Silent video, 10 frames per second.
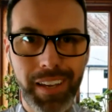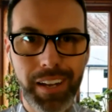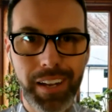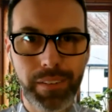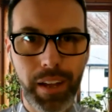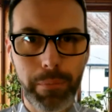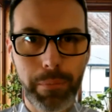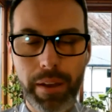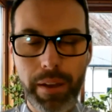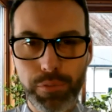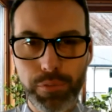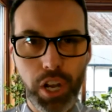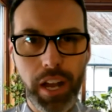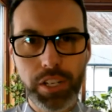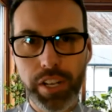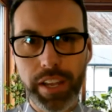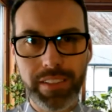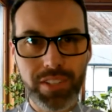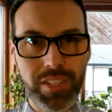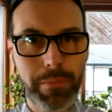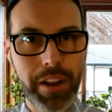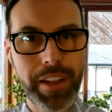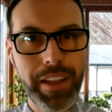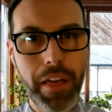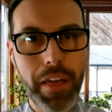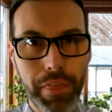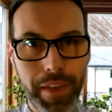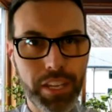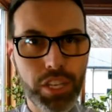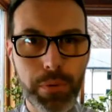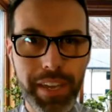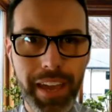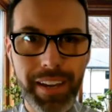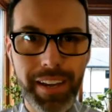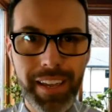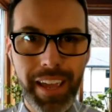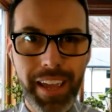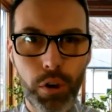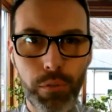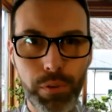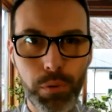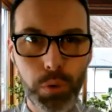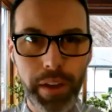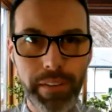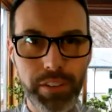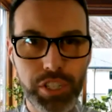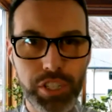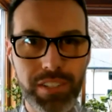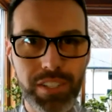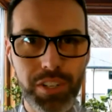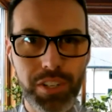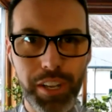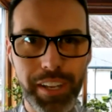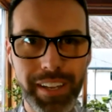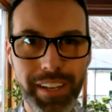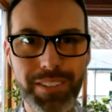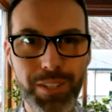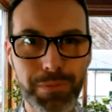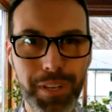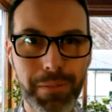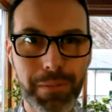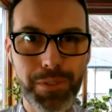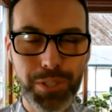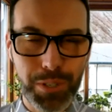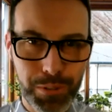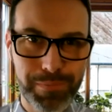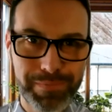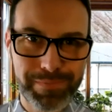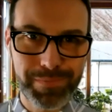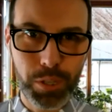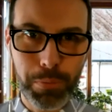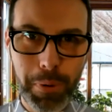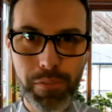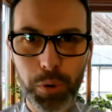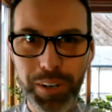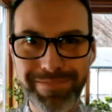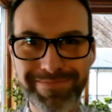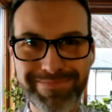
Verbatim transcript: On behalf of Josh and the seminary, thank you again. And hopefully we'll have a chance to talk again sometime soon. Goodbye, everyone.